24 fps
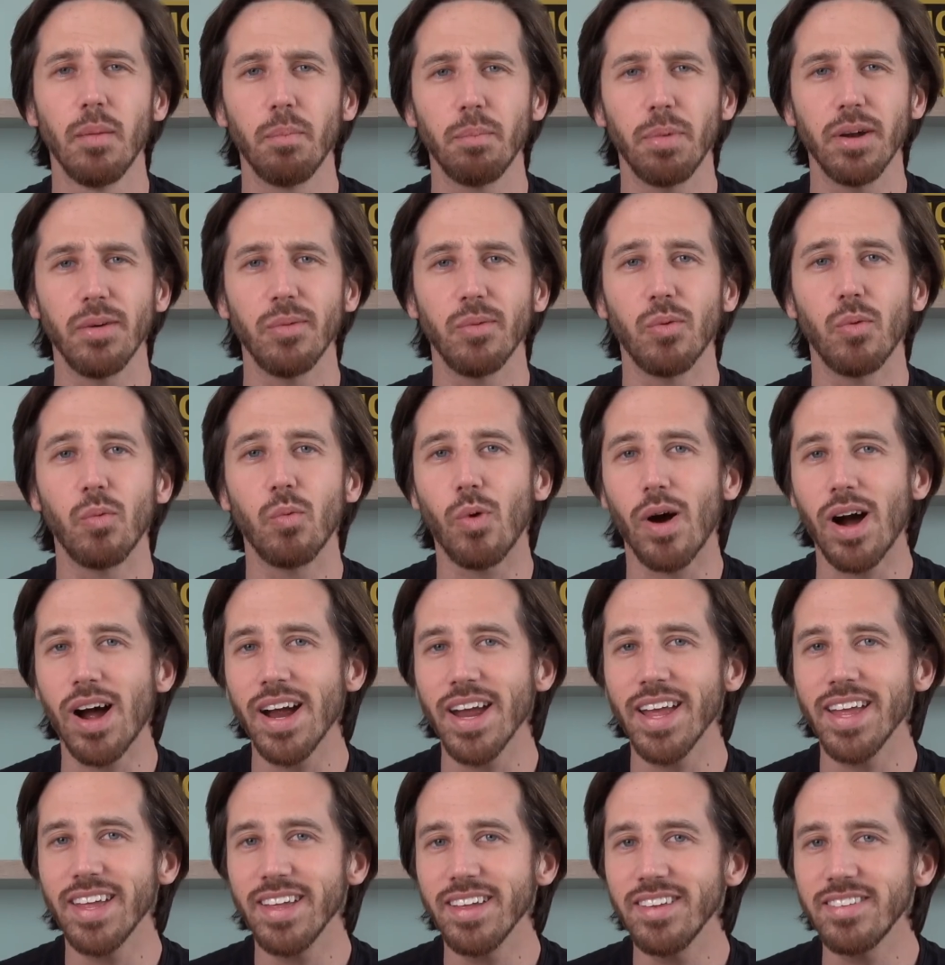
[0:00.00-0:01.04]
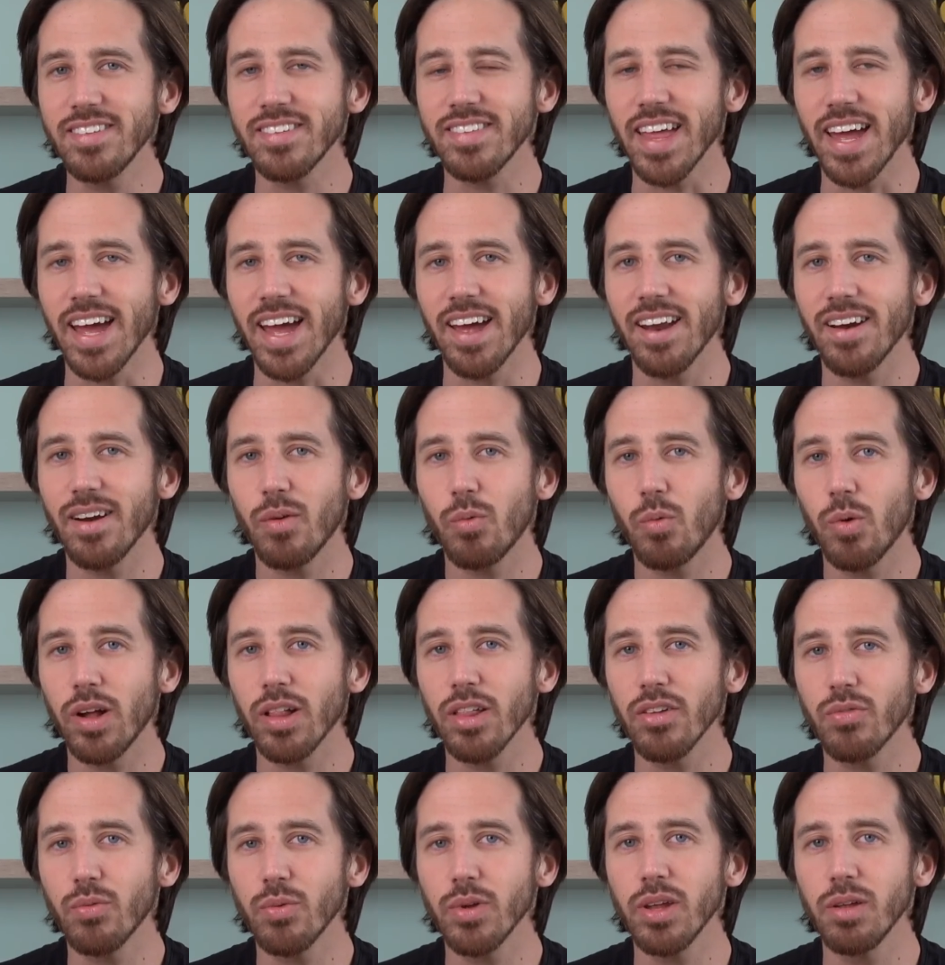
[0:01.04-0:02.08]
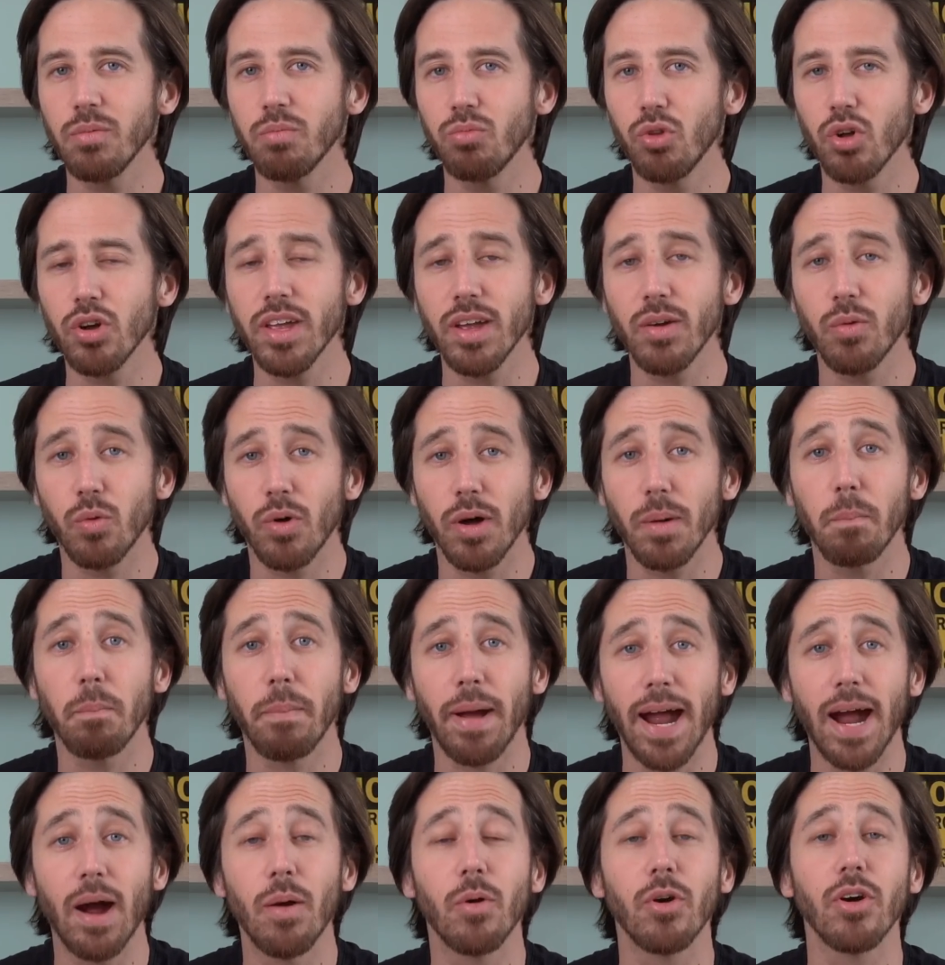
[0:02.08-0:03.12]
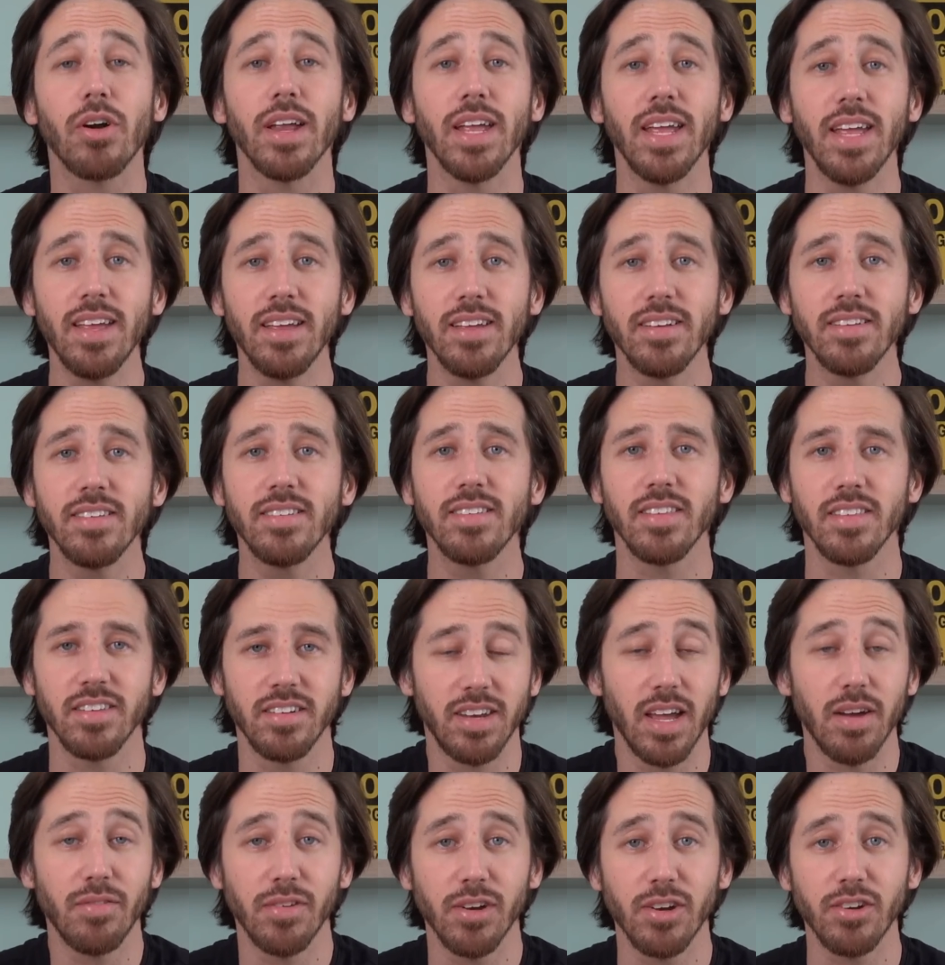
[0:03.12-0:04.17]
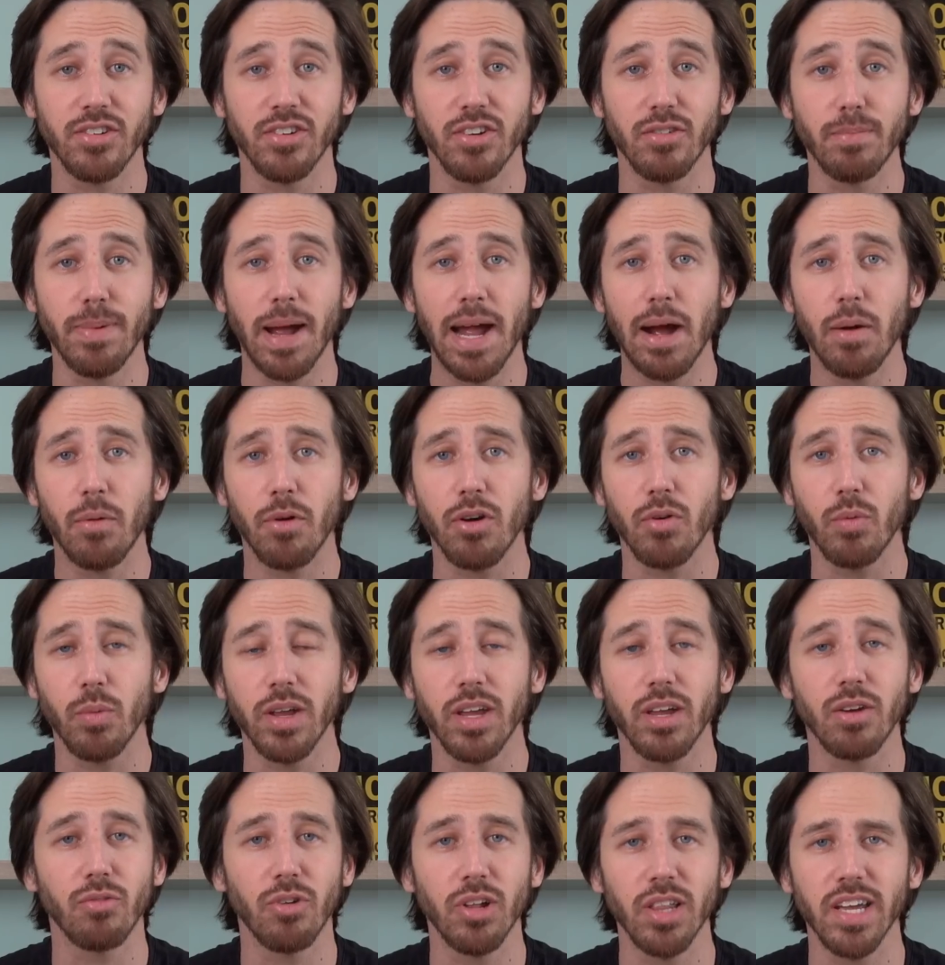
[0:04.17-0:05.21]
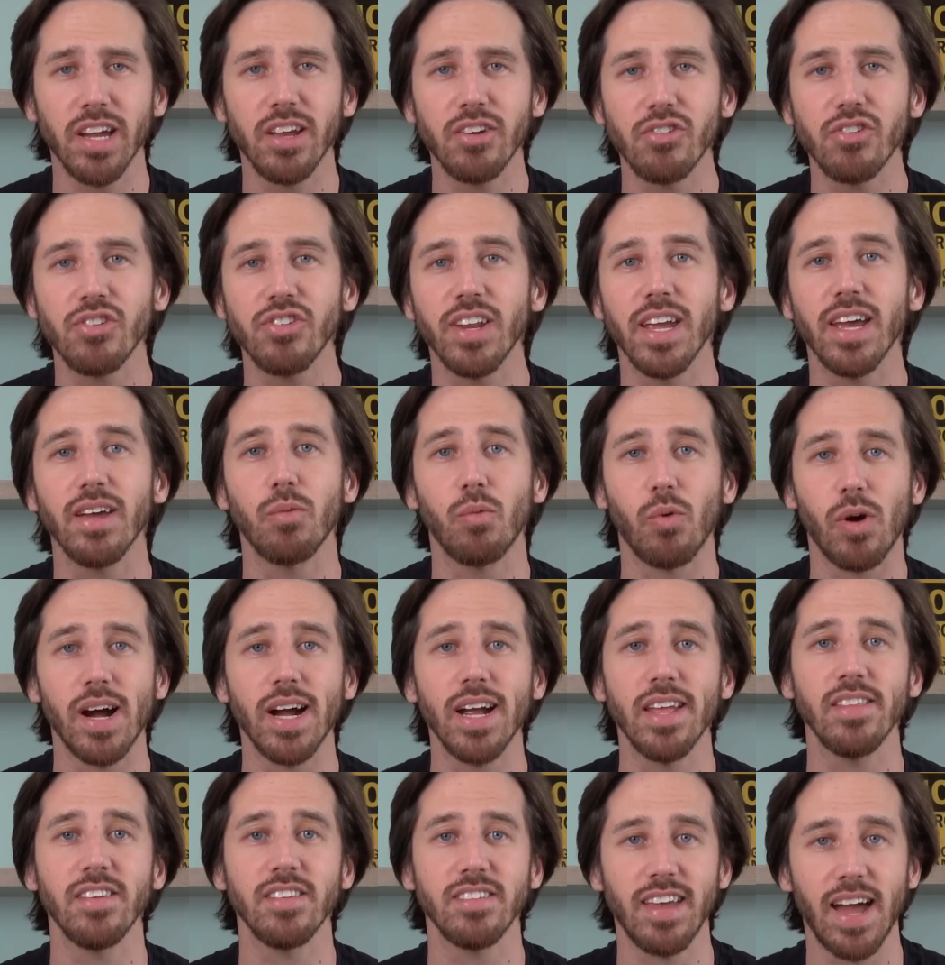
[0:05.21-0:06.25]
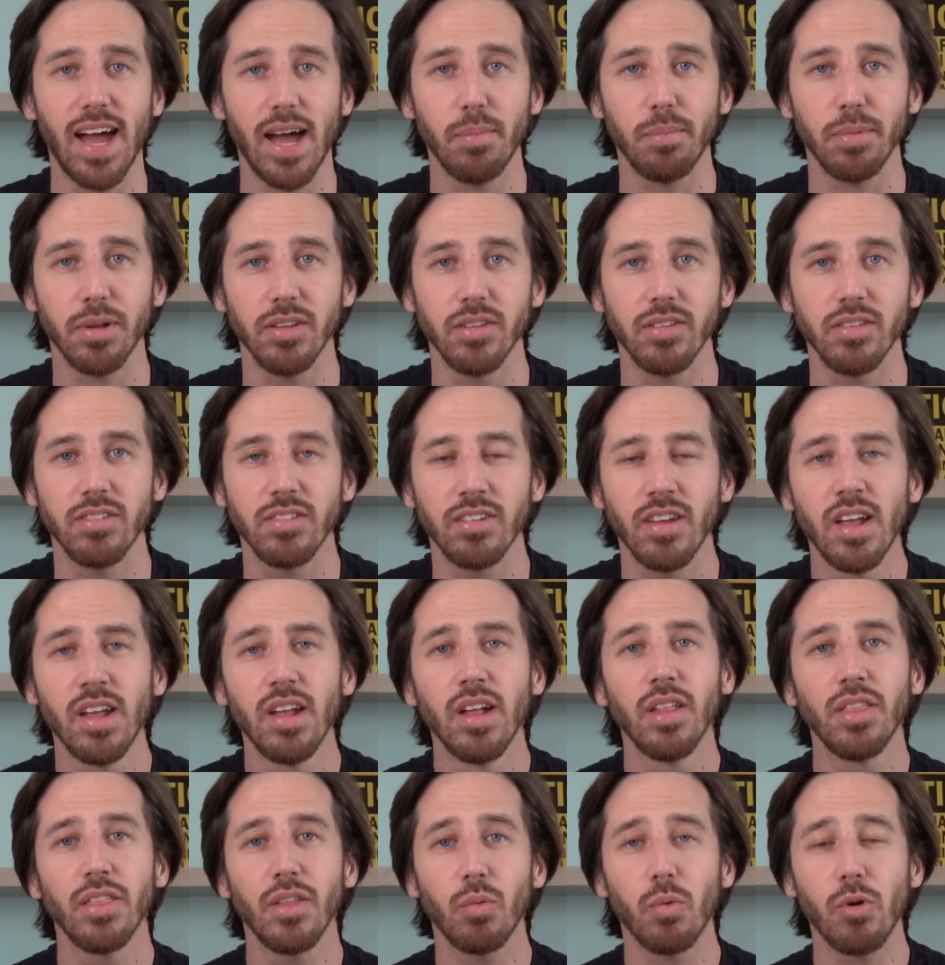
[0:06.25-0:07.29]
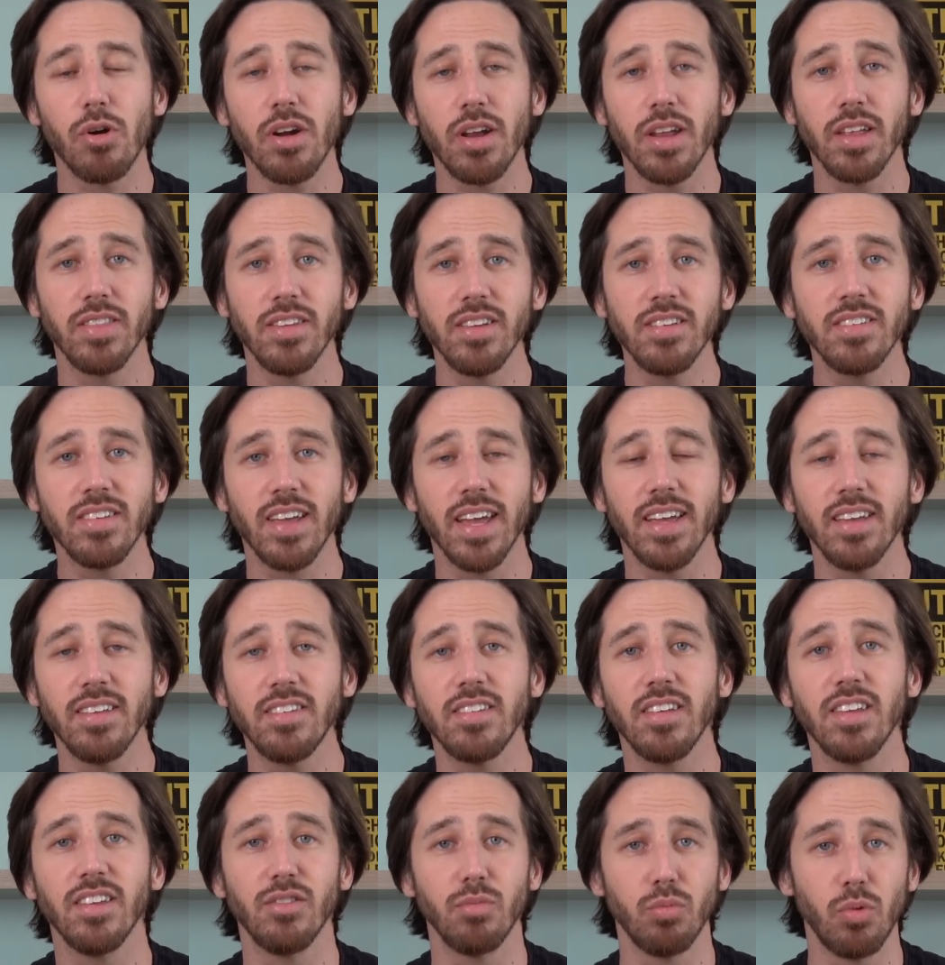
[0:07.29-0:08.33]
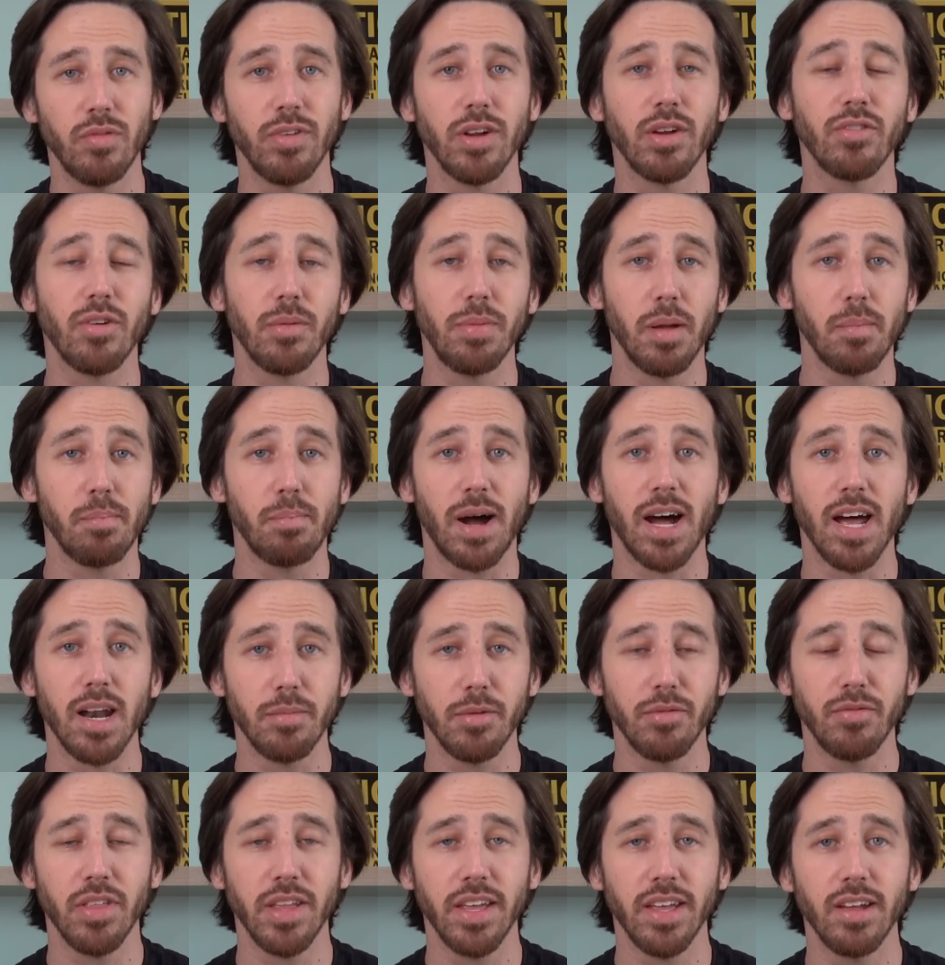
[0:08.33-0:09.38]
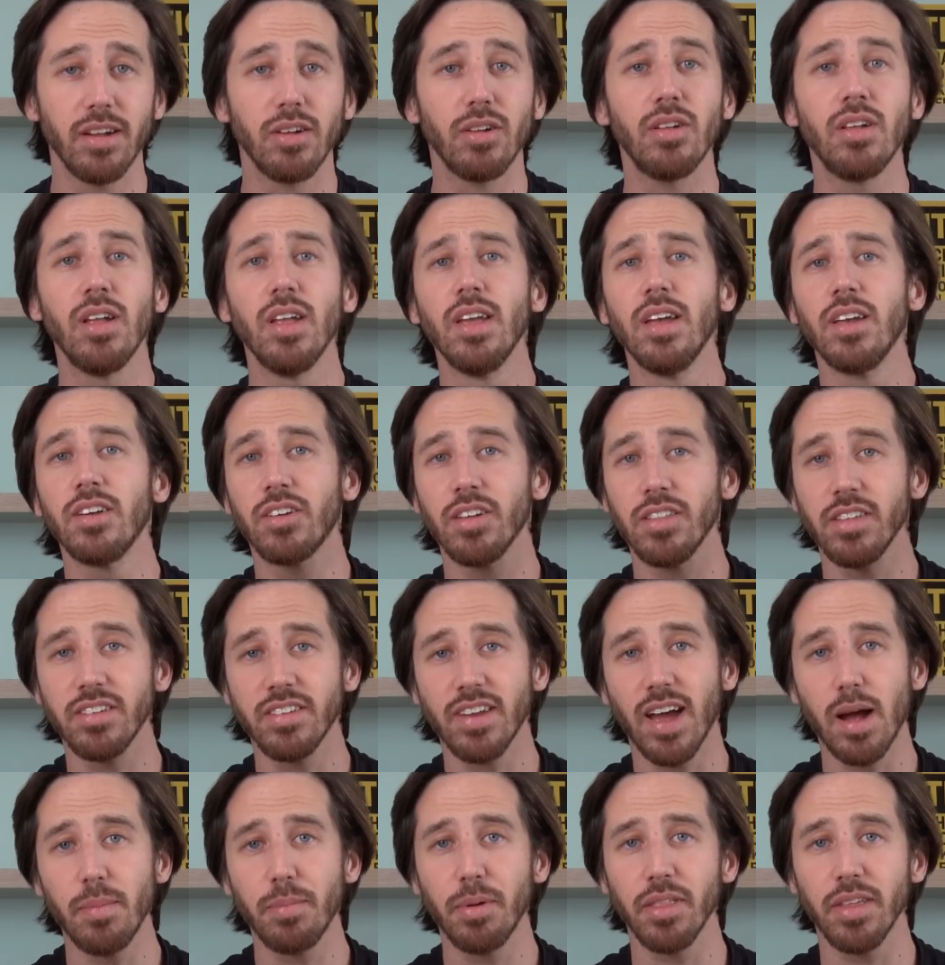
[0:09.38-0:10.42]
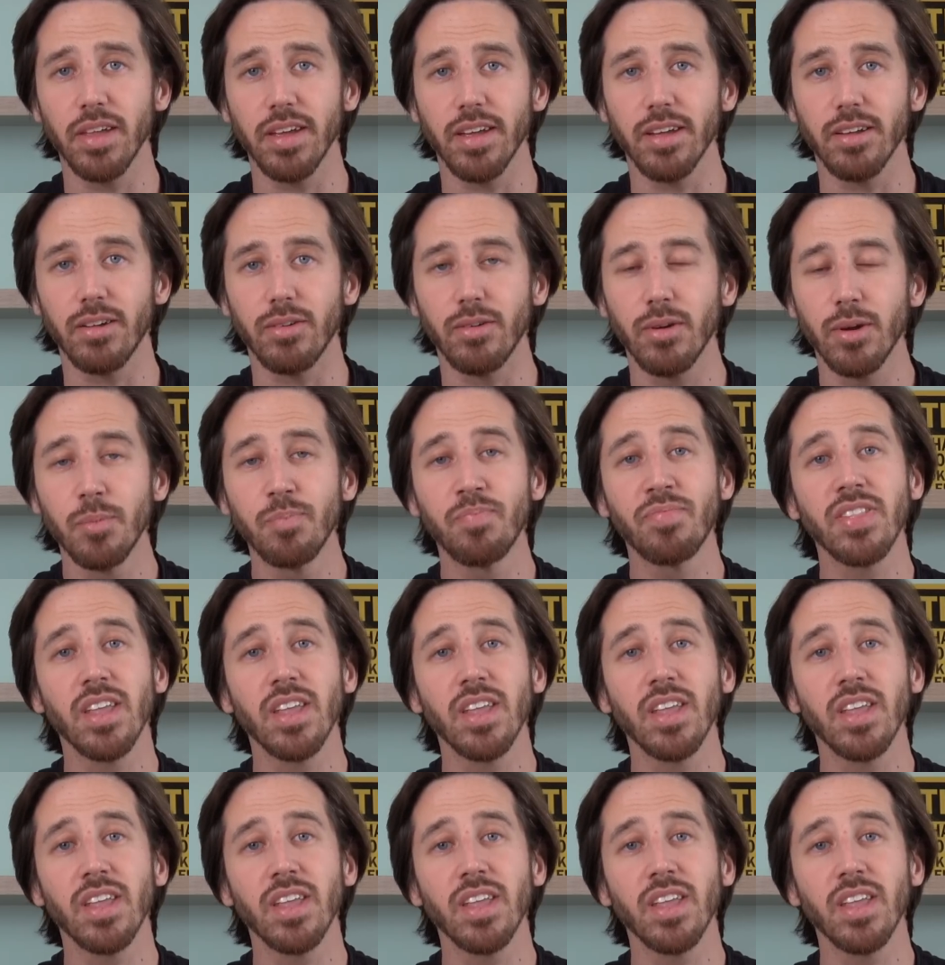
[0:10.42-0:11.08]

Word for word: But why is that? Well, if we look at what power is and the definition of power, we can really understand why this happens. The work in this case is moving from the bottom of the hill to the top of the hill.